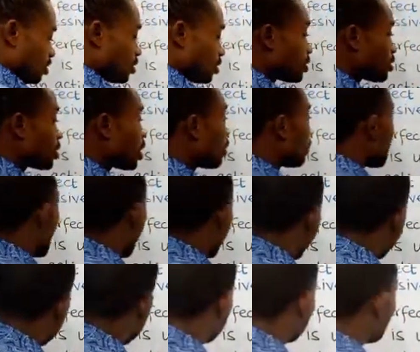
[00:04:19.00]
So,
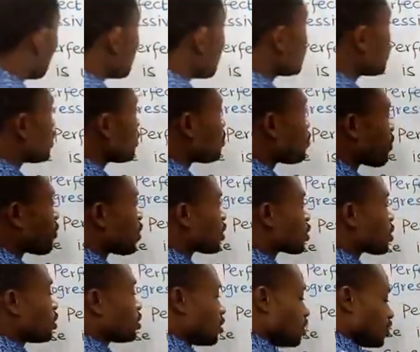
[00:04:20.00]
our present perfect
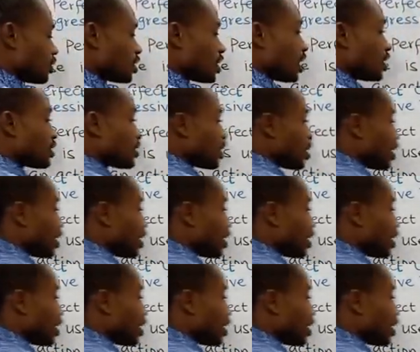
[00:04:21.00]
continuous tense